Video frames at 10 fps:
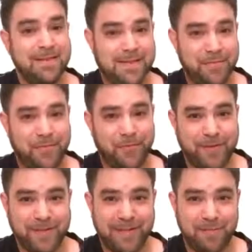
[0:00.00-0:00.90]
Except
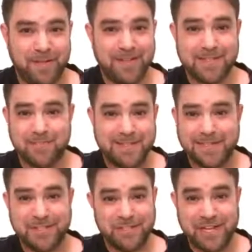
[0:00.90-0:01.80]
for E, because we
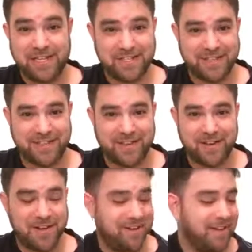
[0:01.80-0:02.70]
didn't change
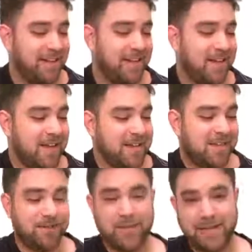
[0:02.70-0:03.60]
anything on E.
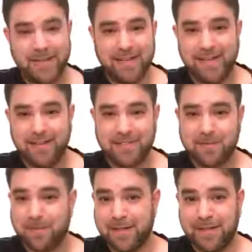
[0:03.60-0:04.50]
So on E,
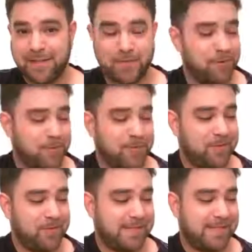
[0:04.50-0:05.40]
just play the
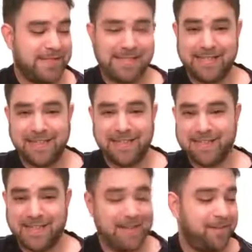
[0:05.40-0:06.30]
normal C
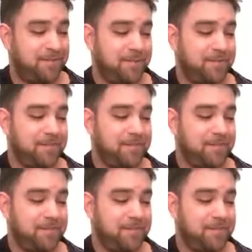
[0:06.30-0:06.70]
scale.